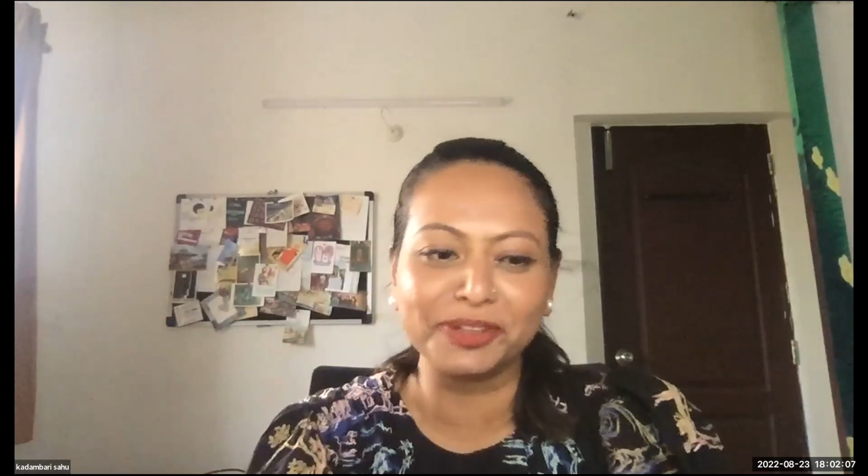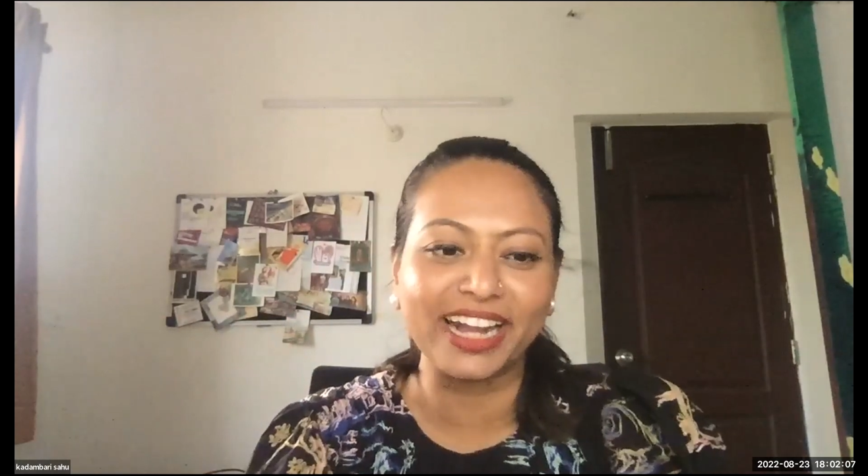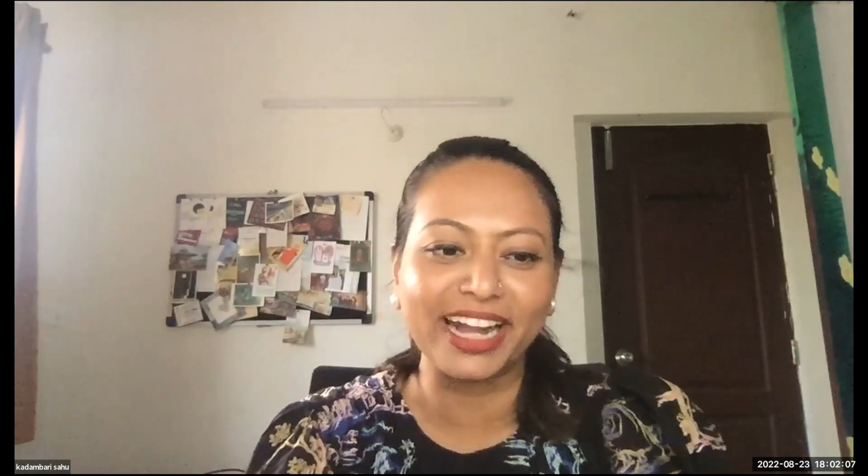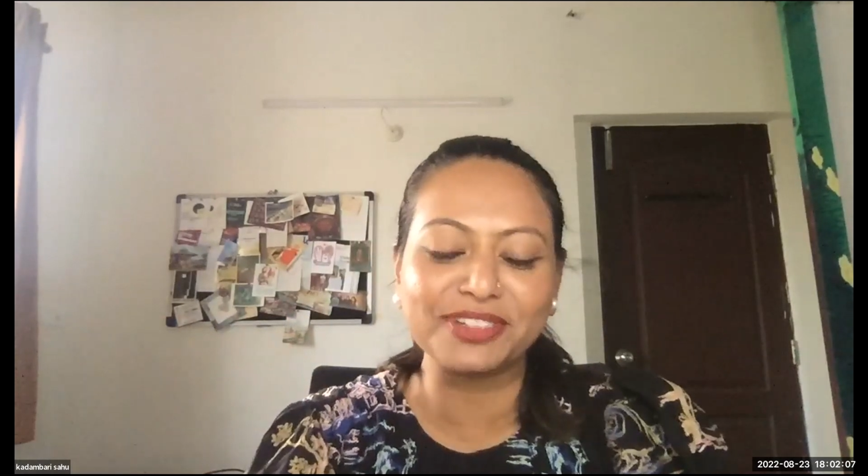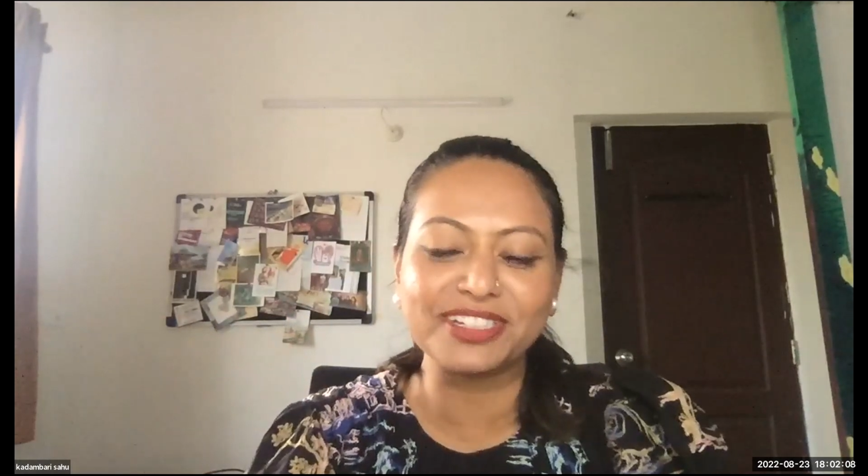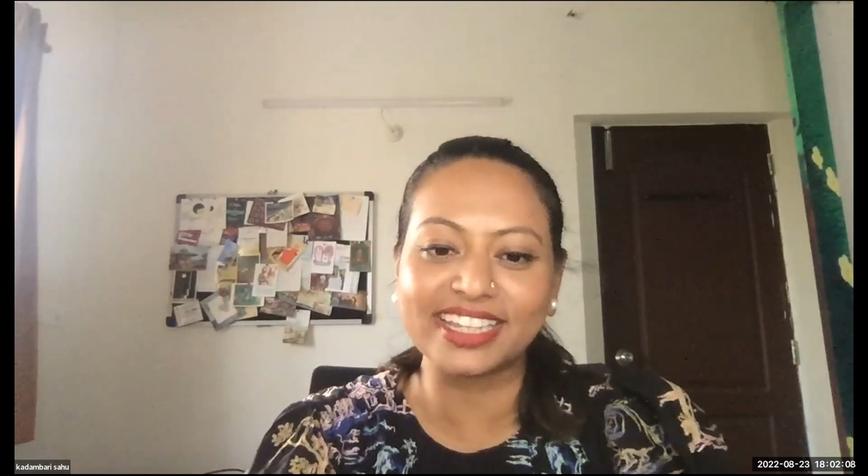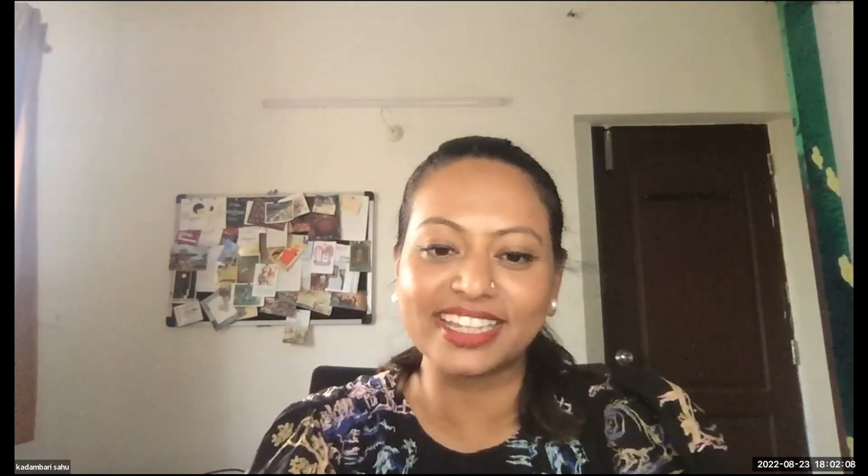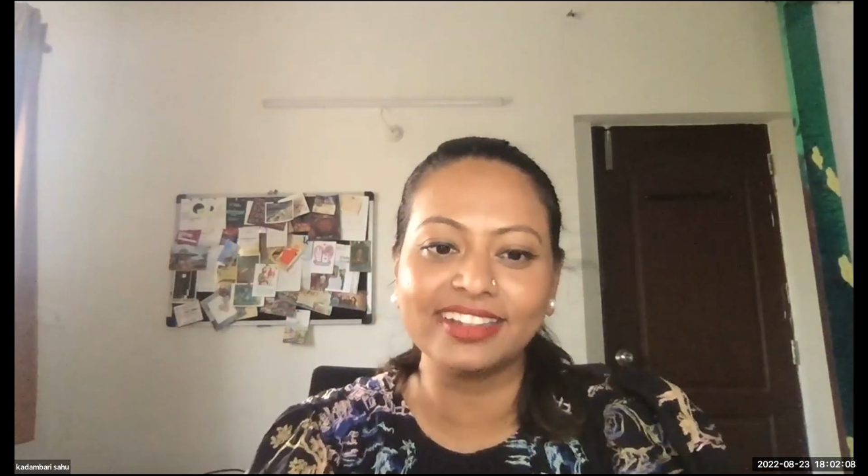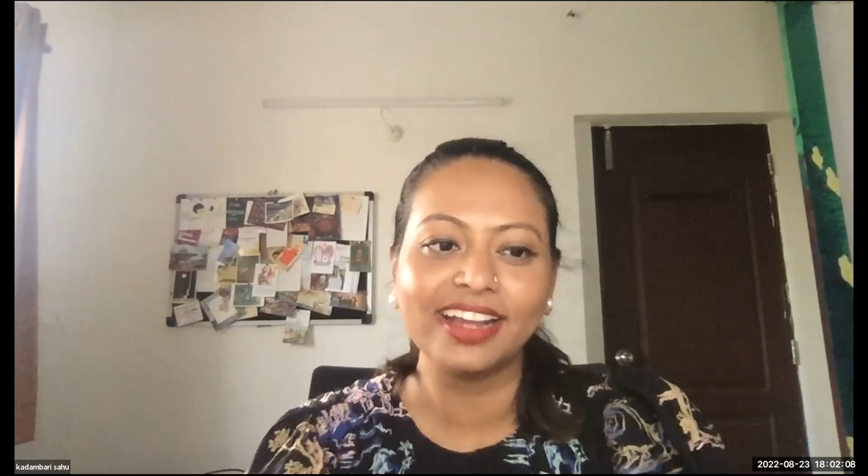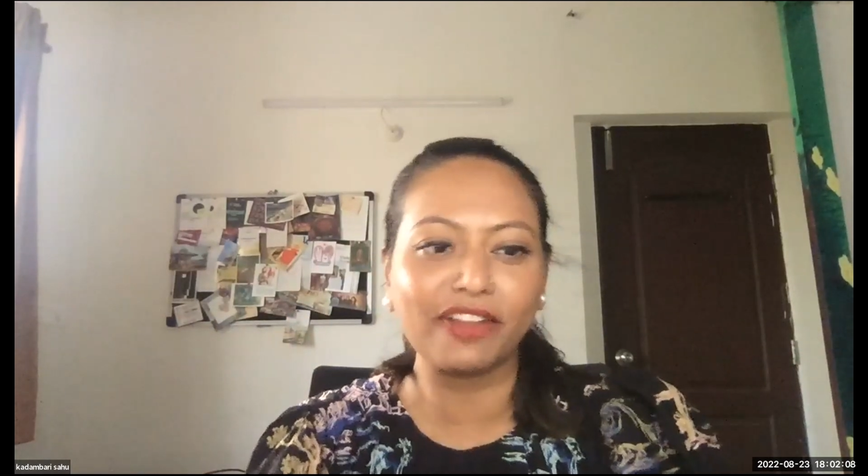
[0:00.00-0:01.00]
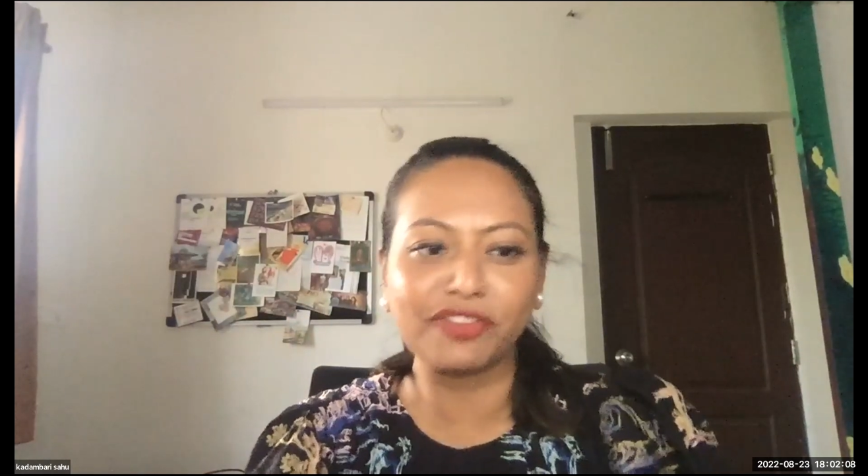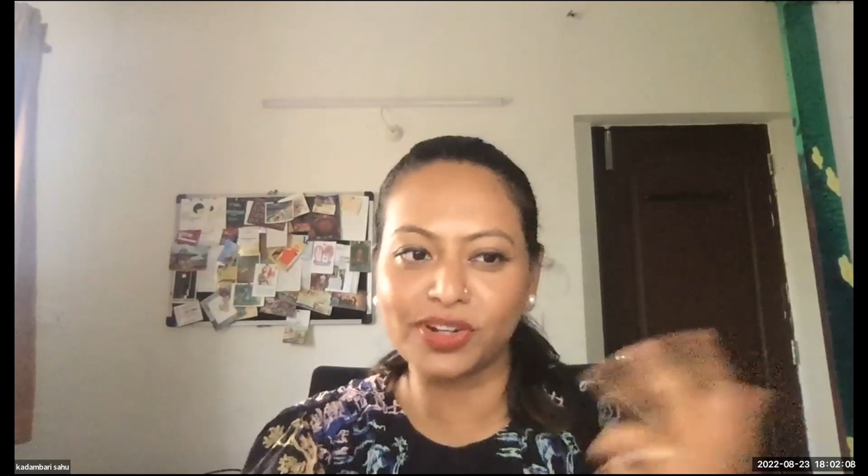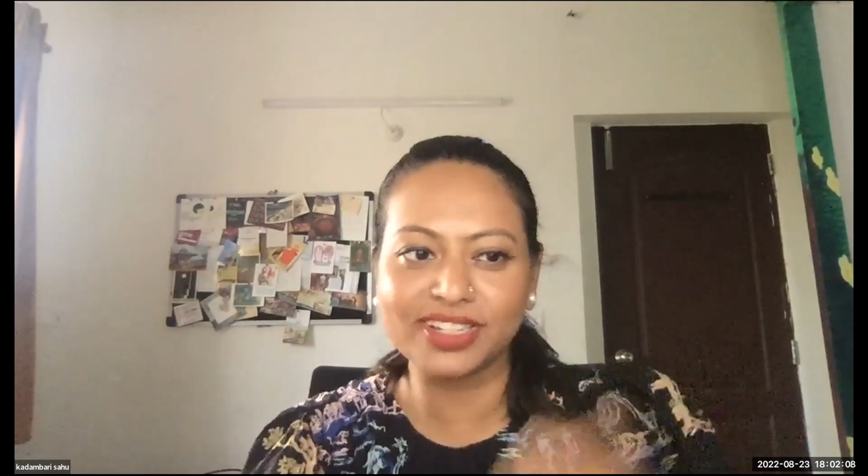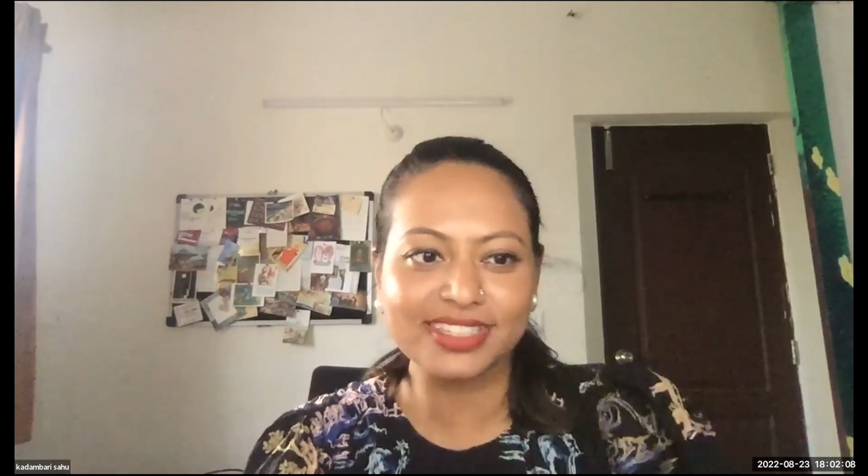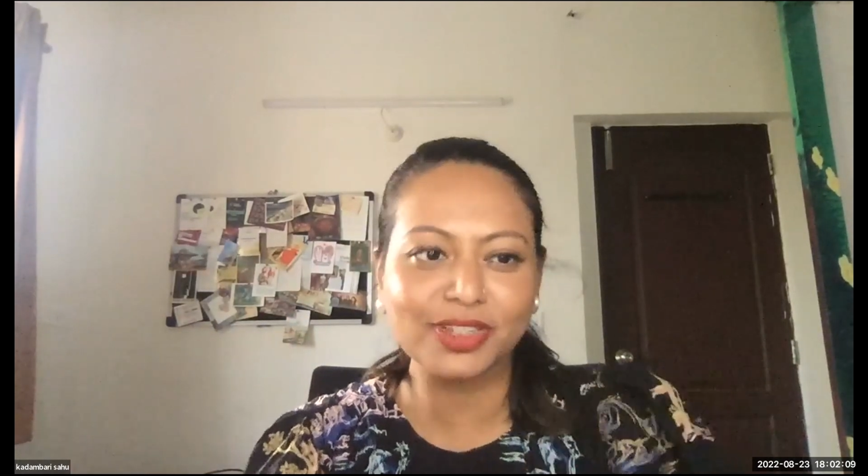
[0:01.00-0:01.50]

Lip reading: I would say, of course,